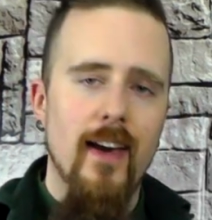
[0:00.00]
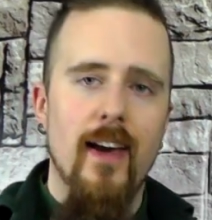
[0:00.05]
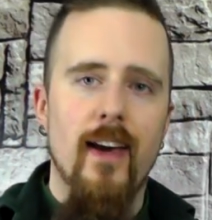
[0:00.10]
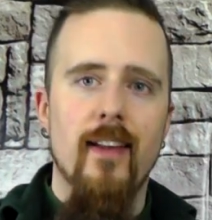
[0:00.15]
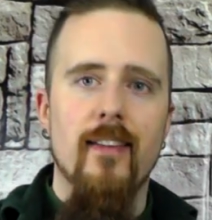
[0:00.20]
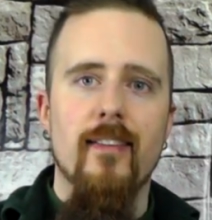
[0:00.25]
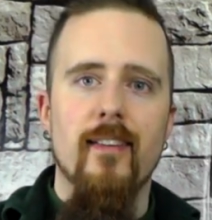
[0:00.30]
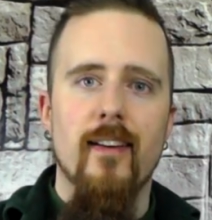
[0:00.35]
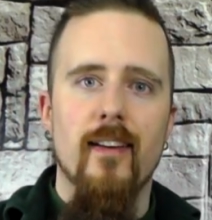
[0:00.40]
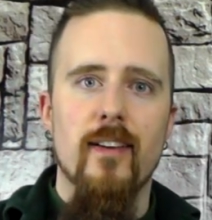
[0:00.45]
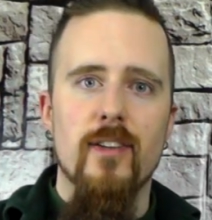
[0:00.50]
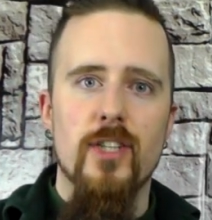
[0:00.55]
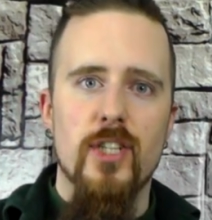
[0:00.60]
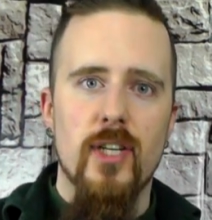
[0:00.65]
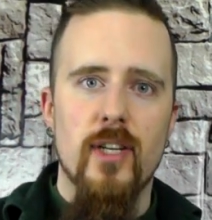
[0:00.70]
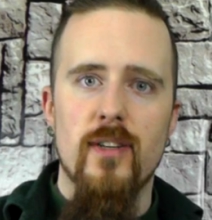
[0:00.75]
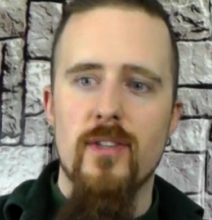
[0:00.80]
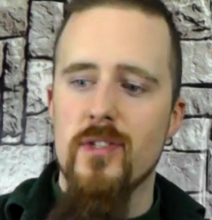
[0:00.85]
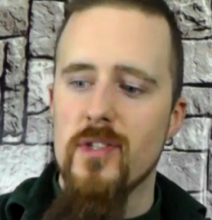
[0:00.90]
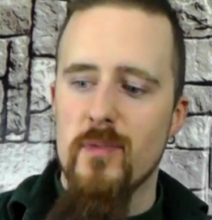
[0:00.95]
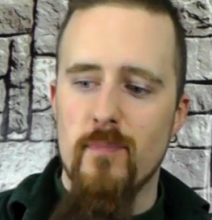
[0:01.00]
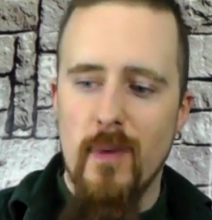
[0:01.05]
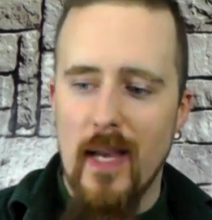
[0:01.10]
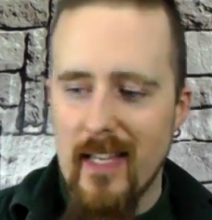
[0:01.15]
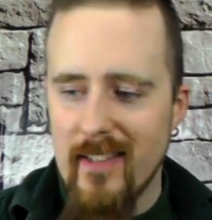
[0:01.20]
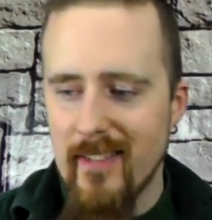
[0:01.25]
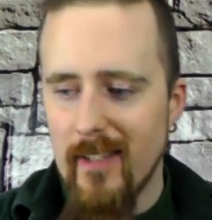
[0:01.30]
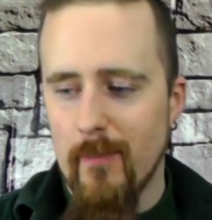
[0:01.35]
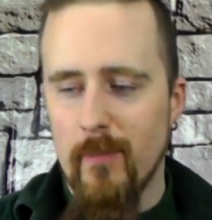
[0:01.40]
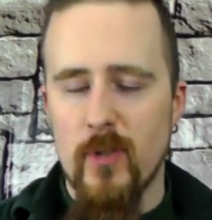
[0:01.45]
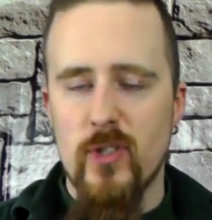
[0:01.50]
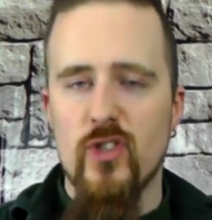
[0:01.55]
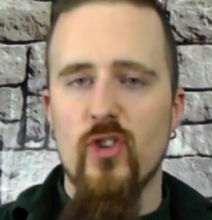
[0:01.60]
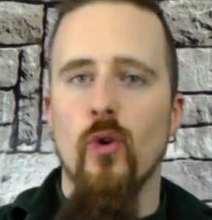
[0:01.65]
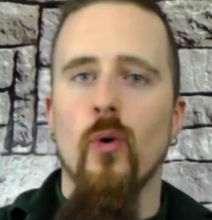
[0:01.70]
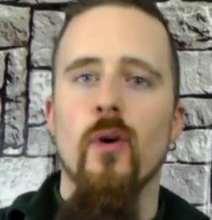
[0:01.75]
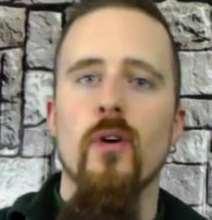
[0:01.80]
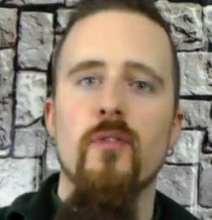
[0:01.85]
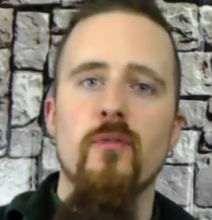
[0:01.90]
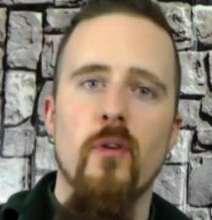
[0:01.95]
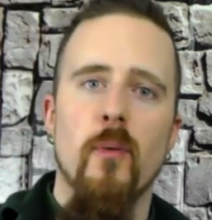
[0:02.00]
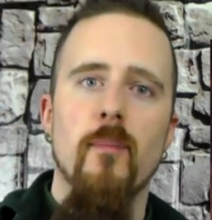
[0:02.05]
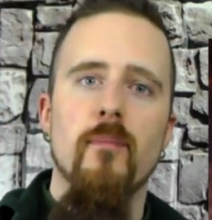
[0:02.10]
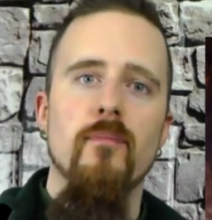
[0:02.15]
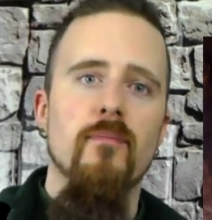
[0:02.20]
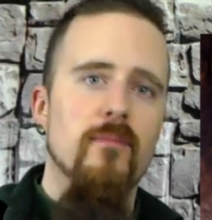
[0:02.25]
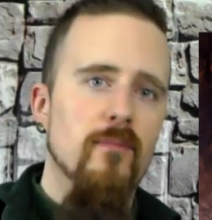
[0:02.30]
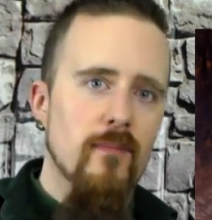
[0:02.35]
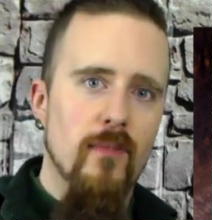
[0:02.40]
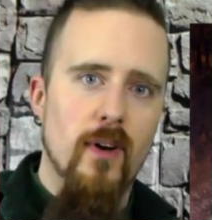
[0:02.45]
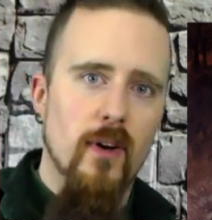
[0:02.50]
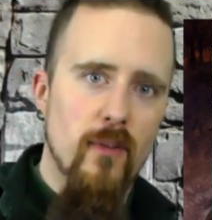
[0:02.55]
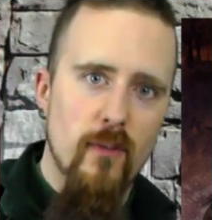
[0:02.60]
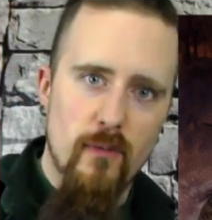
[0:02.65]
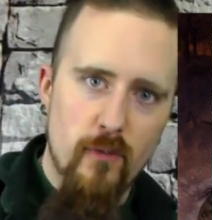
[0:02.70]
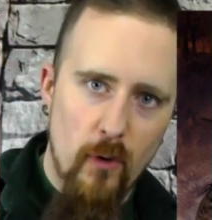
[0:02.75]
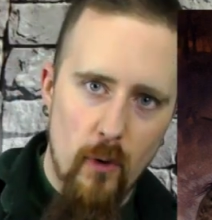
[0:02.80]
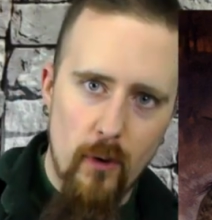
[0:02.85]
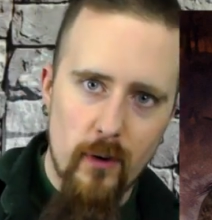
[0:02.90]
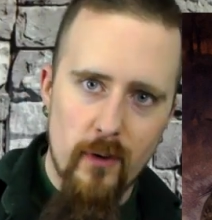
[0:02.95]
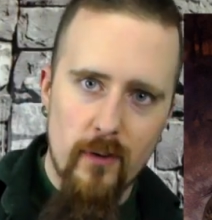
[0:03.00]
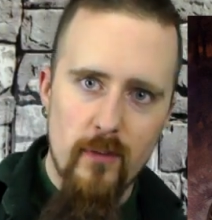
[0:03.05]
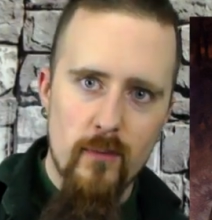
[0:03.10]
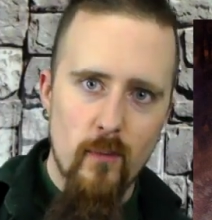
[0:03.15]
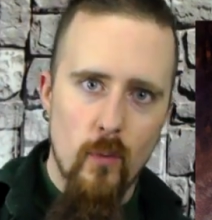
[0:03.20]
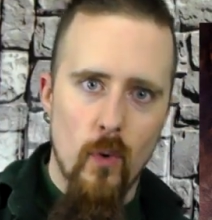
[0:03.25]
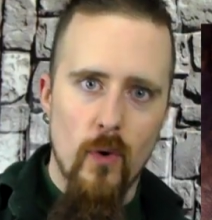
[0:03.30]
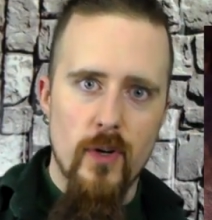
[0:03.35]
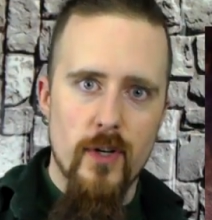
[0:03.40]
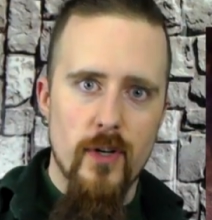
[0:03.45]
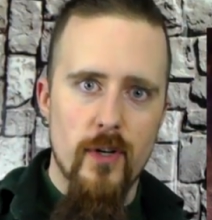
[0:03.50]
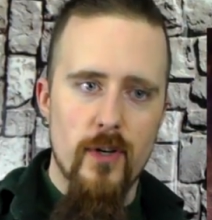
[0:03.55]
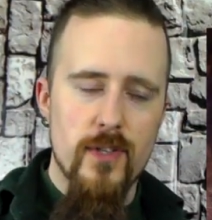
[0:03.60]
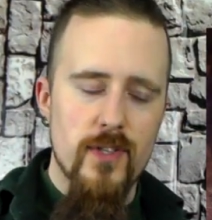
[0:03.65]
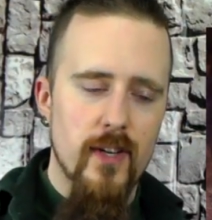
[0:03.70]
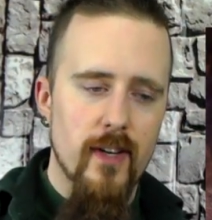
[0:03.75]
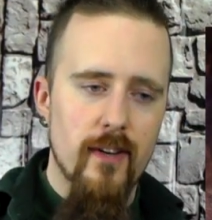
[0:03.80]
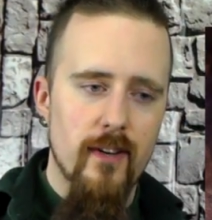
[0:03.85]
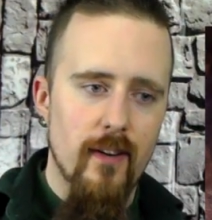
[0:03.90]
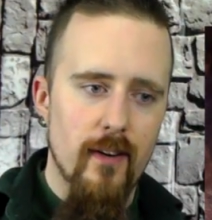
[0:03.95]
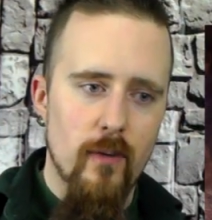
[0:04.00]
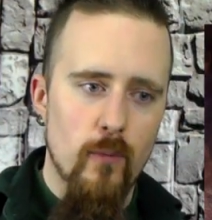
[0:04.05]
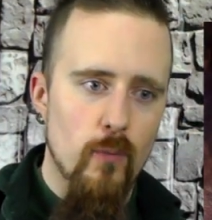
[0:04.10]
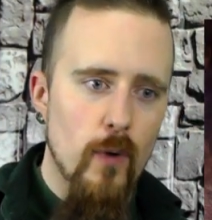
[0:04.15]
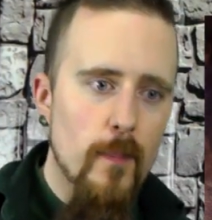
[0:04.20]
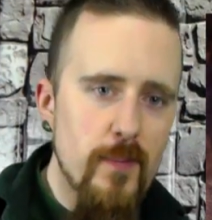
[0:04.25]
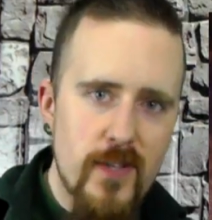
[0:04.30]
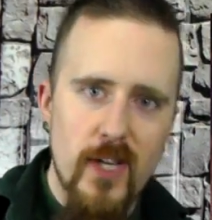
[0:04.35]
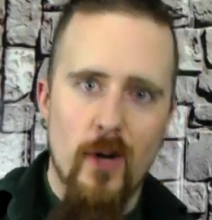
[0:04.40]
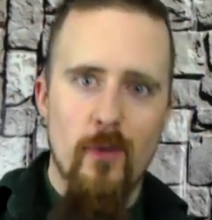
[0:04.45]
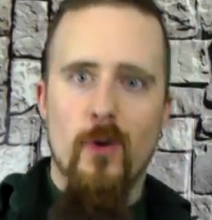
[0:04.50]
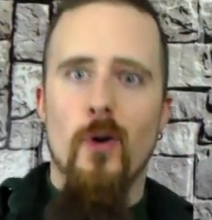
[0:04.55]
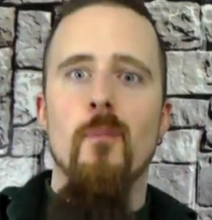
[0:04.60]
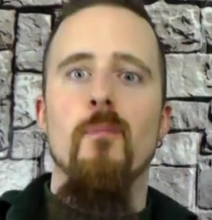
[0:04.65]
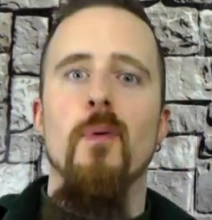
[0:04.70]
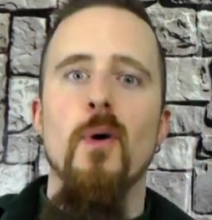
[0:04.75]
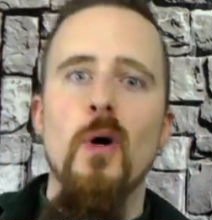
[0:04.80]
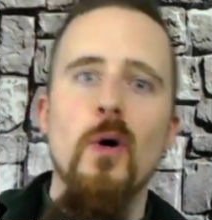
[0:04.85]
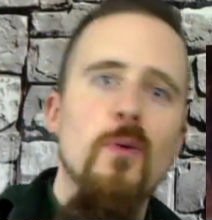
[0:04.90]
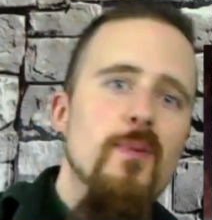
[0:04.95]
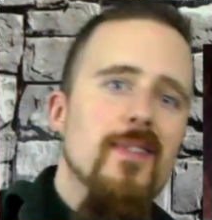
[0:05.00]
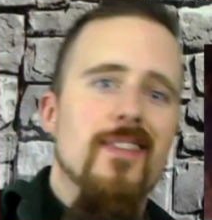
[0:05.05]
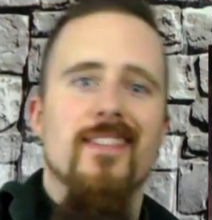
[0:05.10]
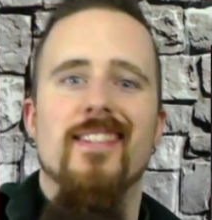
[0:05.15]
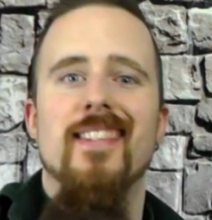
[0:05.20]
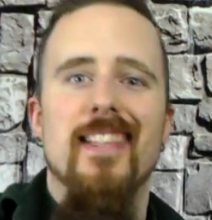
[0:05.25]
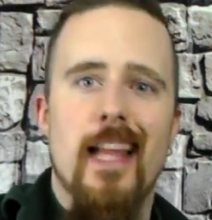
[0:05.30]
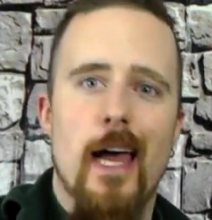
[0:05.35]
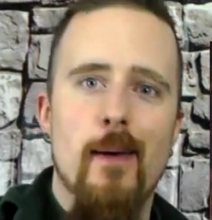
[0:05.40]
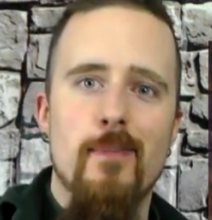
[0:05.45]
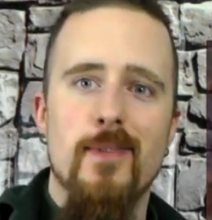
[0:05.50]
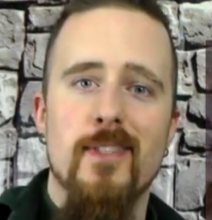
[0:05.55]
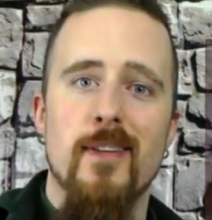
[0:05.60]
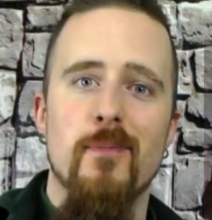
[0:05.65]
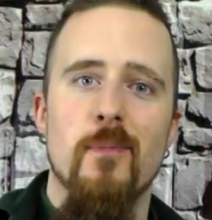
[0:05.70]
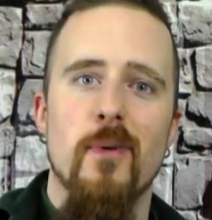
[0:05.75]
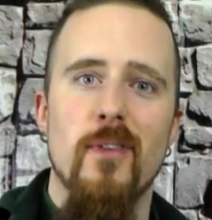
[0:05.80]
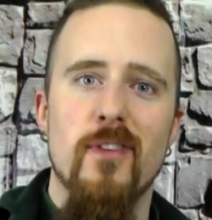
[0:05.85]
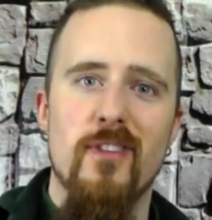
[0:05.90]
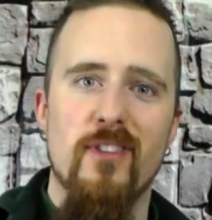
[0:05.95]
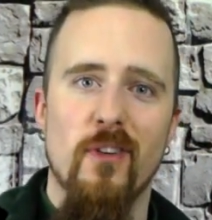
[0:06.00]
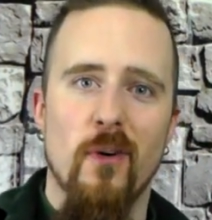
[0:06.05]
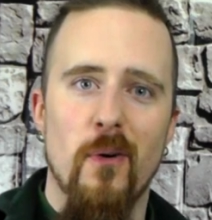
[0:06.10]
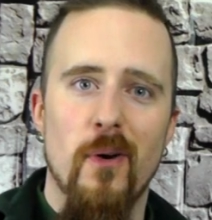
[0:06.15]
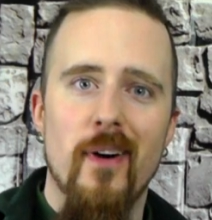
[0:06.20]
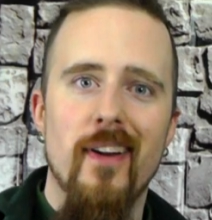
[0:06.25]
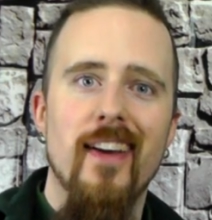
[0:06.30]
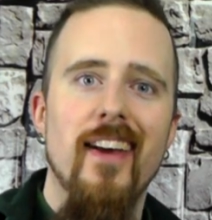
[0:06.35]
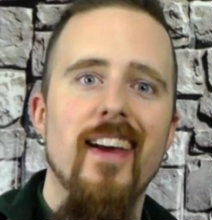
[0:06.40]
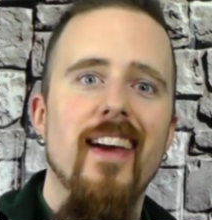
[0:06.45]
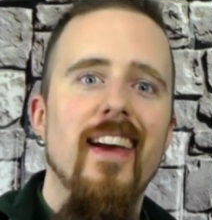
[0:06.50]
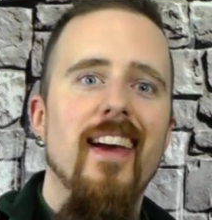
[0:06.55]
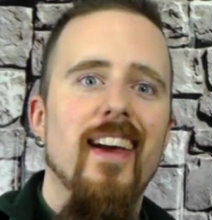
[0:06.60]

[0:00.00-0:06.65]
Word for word: and she just picks up the sword from one of the fallen warriors and whips out her boobs and slaps them with the sword,